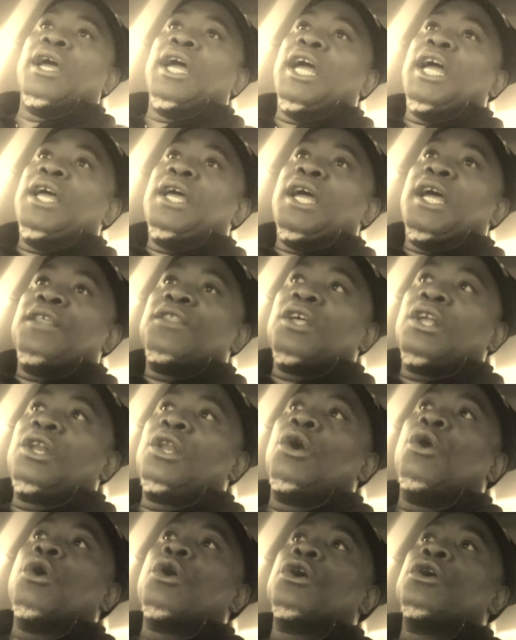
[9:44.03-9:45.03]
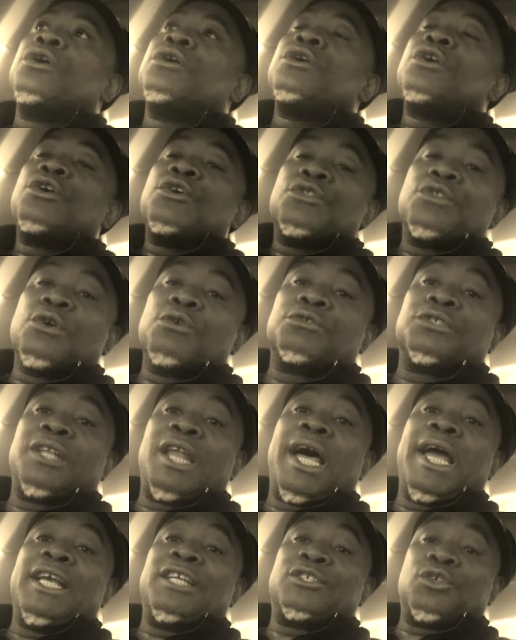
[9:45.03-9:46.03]
And, and the longer those
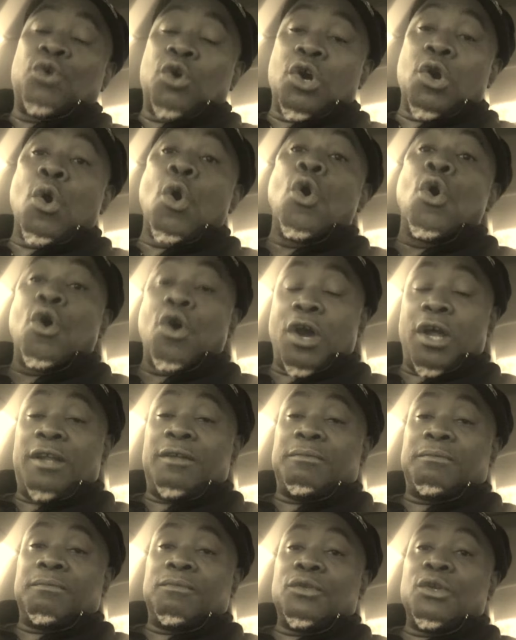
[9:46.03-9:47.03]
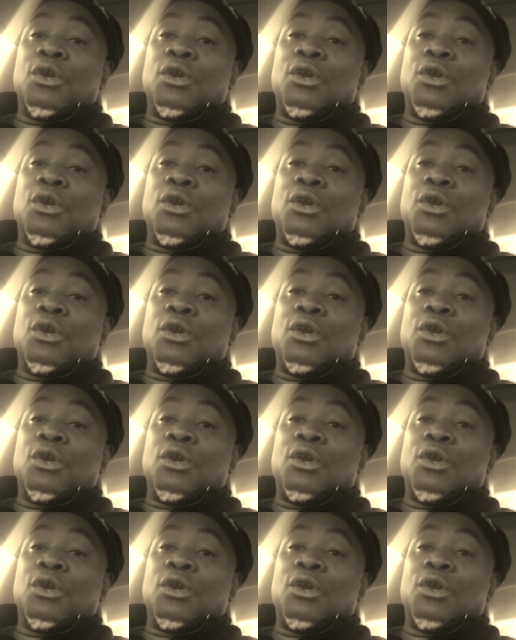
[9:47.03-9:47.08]
lights are on,